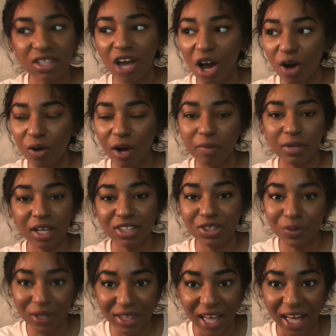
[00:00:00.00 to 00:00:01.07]
No, I'm not
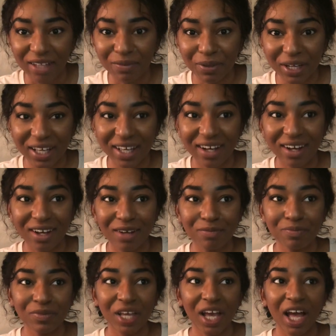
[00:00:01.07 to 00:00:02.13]
doing that. But
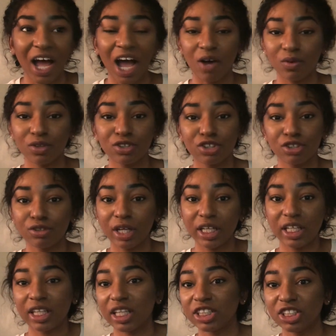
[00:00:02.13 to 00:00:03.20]
I will do
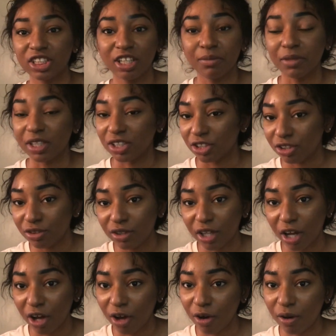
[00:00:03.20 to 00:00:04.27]
anything she needs me to do
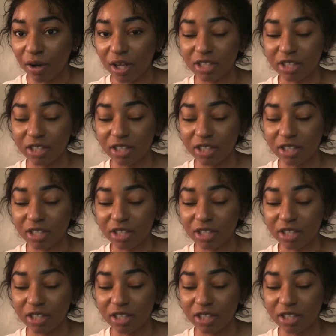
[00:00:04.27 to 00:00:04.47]
though